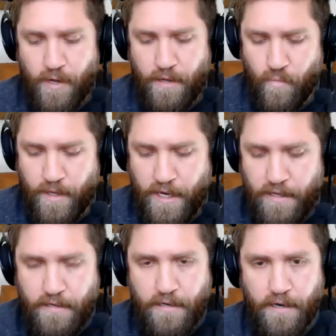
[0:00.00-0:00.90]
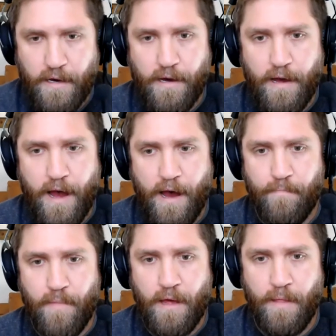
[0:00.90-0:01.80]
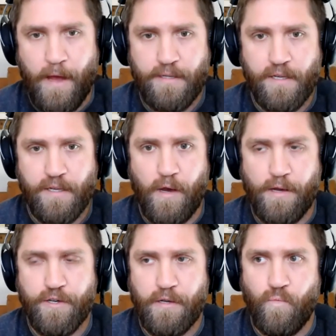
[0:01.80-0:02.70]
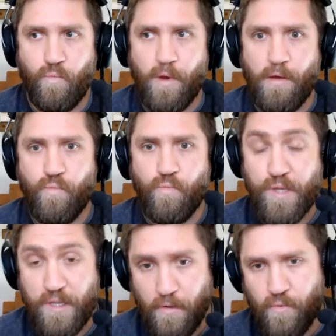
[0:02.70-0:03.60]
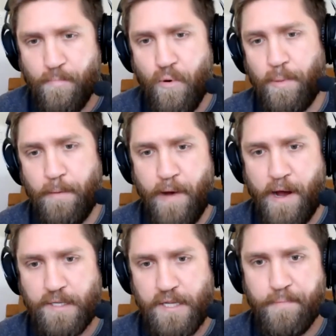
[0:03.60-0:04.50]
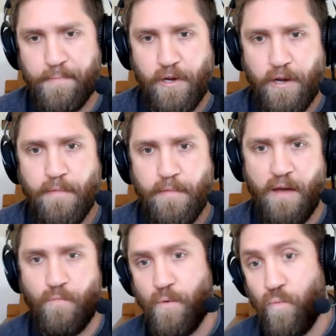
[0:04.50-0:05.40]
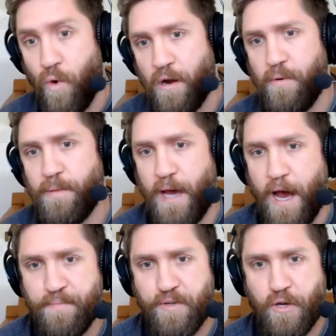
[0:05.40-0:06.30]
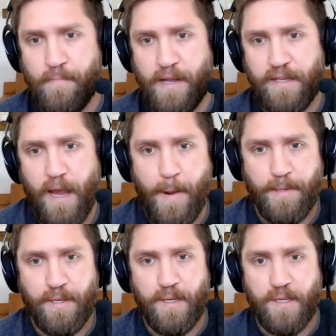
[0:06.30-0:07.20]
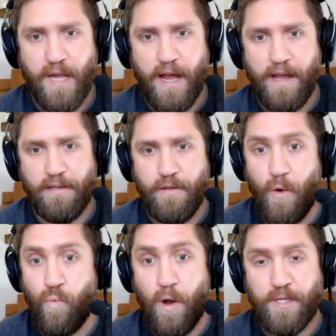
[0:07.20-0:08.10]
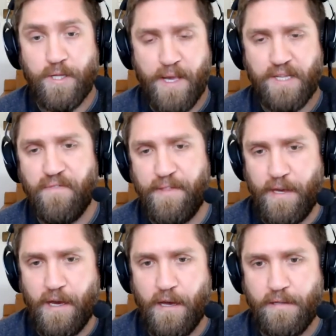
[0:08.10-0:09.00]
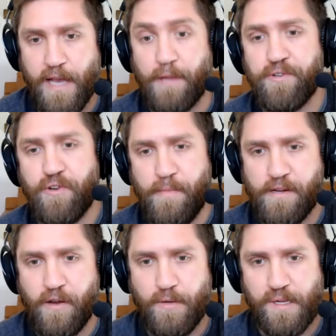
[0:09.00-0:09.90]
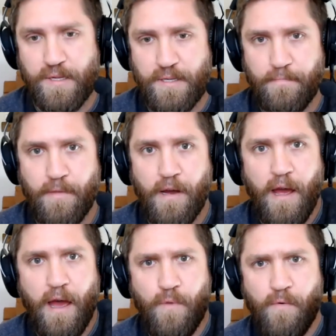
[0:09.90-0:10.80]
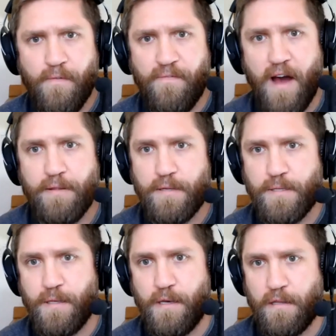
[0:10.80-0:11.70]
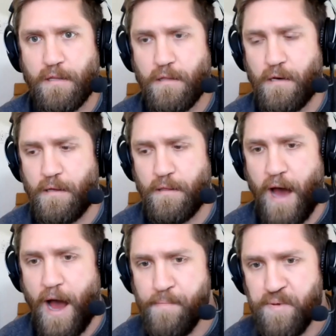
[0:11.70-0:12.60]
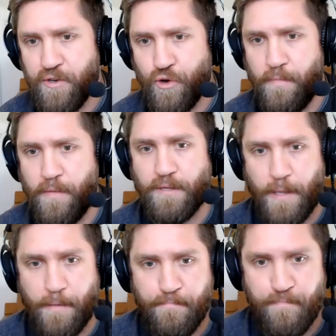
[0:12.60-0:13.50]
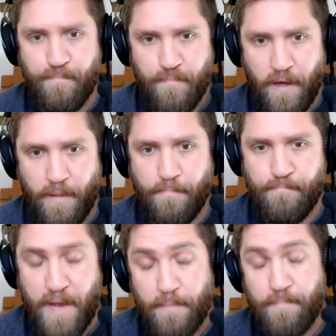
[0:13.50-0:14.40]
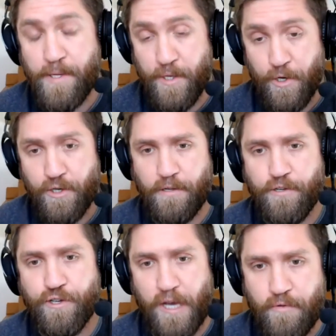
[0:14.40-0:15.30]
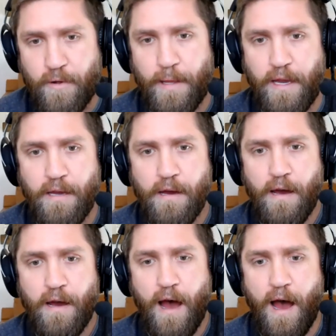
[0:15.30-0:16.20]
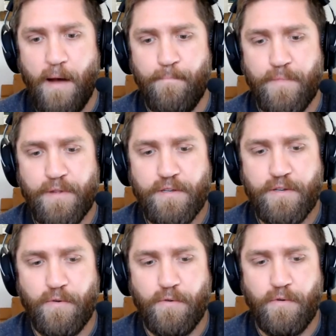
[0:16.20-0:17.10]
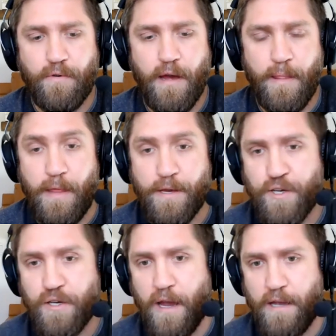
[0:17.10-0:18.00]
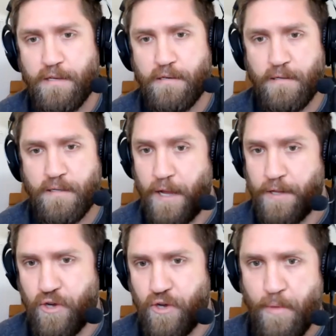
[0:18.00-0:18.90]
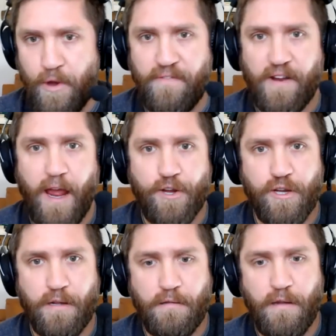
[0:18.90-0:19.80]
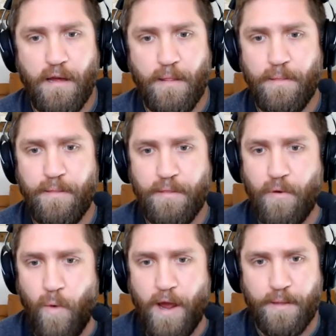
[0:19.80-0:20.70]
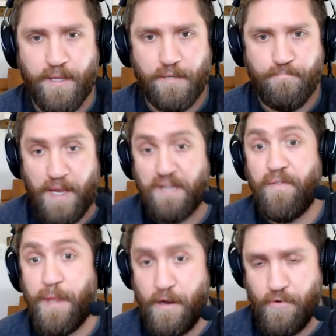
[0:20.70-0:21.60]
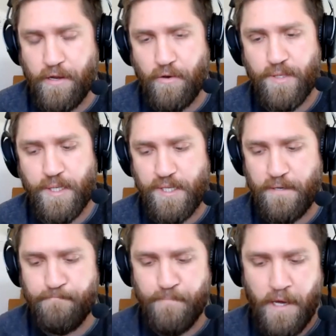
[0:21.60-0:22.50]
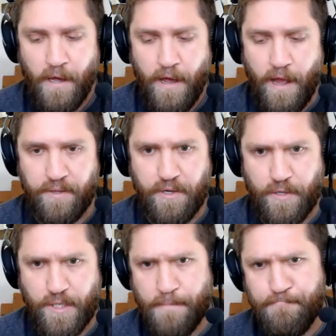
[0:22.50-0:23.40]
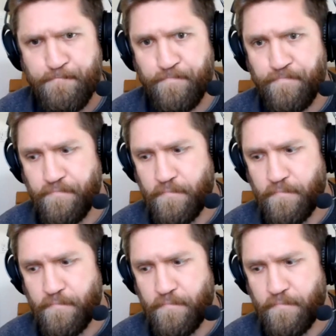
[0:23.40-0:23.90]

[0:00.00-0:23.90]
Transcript: we, we tend to, um, in that situation, we still report the bugs upstream and we work with the upstream maintainer to decide you know, what's best for their downstream ecosystem. And what we found is that the, the upstream is in a, in a better position generally um, to initiate downstream notification in the way that's best for their ecosystem. And so some